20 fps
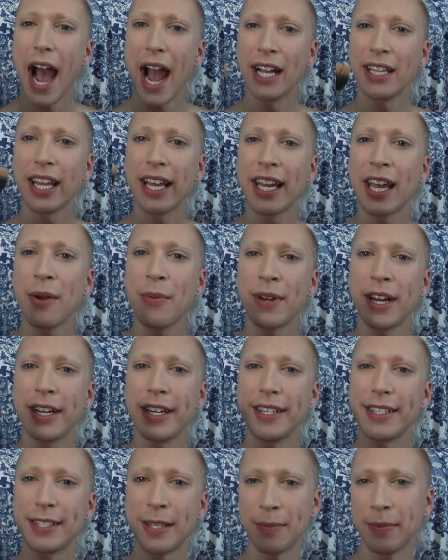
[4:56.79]
I like it when I
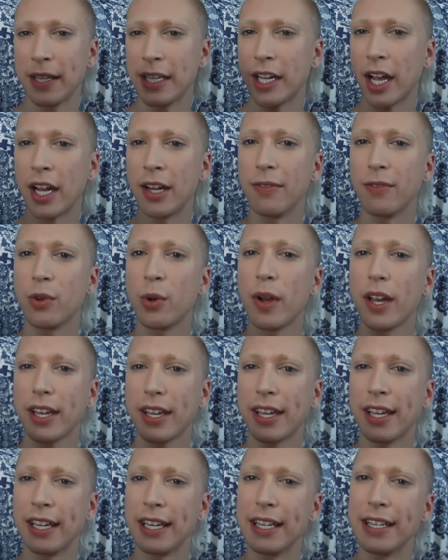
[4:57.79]
need something kind of quick
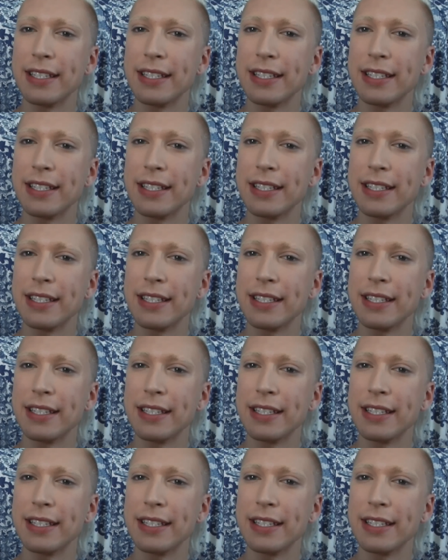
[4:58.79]
and